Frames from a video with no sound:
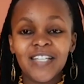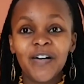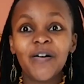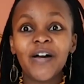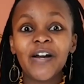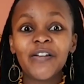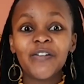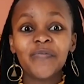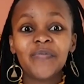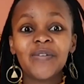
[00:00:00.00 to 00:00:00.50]
How
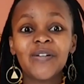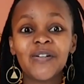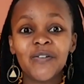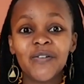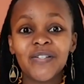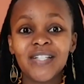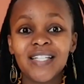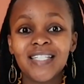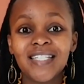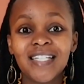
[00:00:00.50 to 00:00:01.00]
can you be
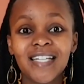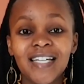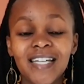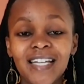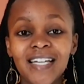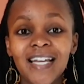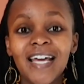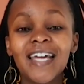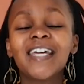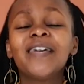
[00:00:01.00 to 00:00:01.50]
closing
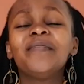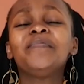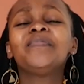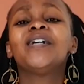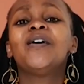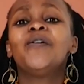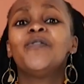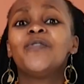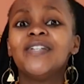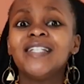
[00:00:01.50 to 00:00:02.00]
check-in? I came
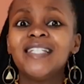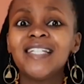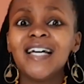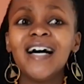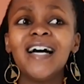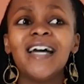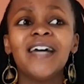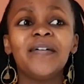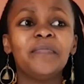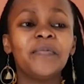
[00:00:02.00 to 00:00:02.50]
here on
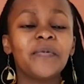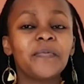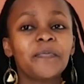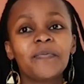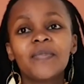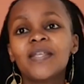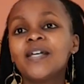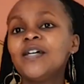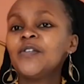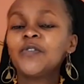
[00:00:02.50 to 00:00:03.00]
time.
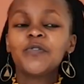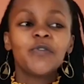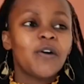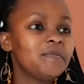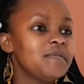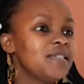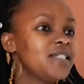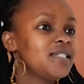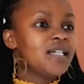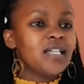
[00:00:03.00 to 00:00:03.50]
So
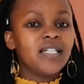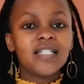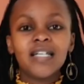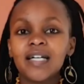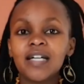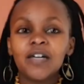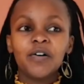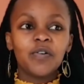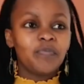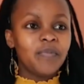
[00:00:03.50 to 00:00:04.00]
I'm just running
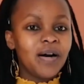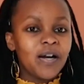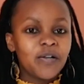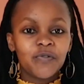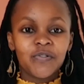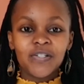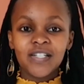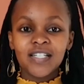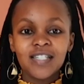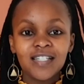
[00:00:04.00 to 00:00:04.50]
around back
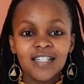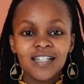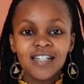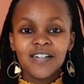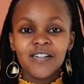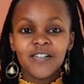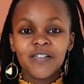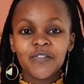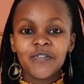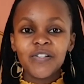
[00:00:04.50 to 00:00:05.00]
to
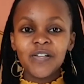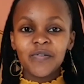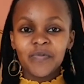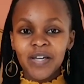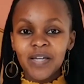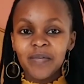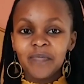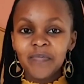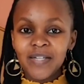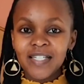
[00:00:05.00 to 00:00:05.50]
the
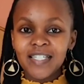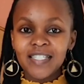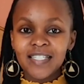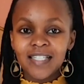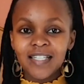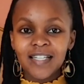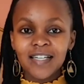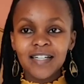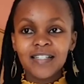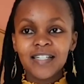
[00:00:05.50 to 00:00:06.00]
weighing
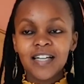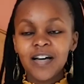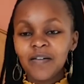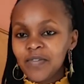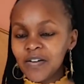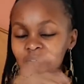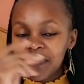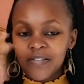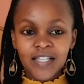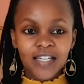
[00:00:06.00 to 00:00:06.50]
place. Now I've
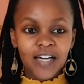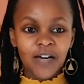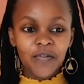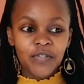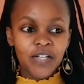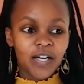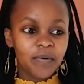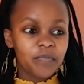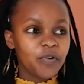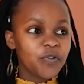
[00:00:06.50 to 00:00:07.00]
left the
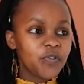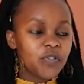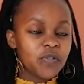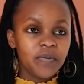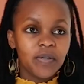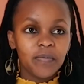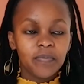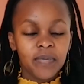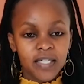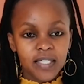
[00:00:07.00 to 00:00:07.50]
counter, I'm going to the
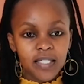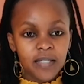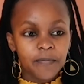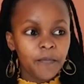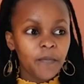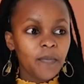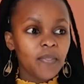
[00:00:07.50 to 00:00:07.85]
weighing place.